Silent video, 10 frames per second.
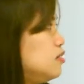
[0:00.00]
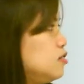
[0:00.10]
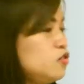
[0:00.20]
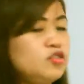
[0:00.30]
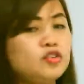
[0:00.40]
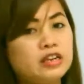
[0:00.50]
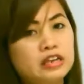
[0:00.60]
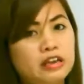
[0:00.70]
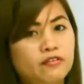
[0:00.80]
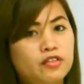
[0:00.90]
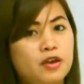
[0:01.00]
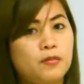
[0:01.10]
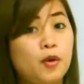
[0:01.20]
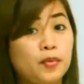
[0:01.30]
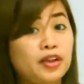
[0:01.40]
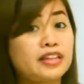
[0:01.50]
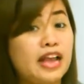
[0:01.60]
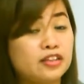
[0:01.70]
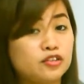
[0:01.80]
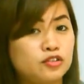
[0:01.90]
so you can give the appropriate
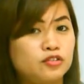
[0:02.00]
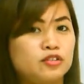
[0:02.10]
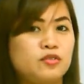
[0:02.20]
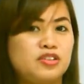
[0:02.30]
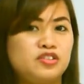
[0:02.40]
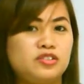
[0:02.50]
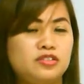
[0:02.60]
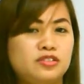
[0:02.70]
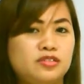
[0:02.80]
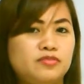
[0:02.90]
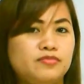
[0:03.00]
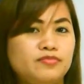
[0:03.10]
answer to the questions.